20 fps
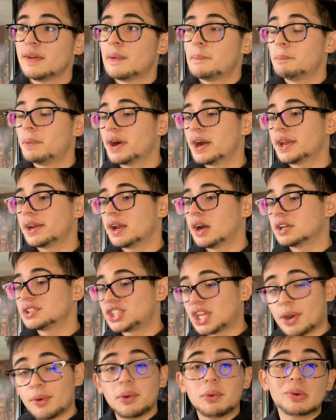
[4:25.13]
But
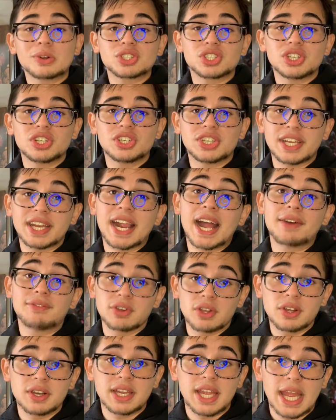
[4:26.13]
Terry Rozier did have a
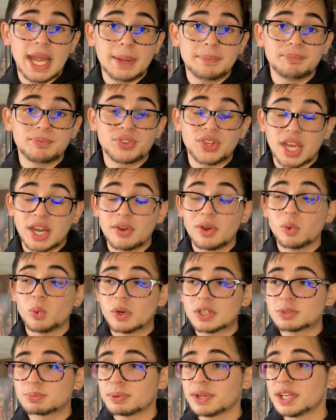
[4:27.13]
good game. Terry
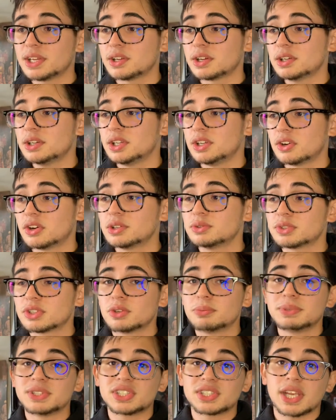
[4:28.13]
was playing good. He was a little
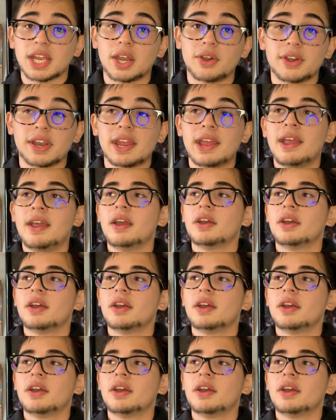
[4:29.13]
bit scary.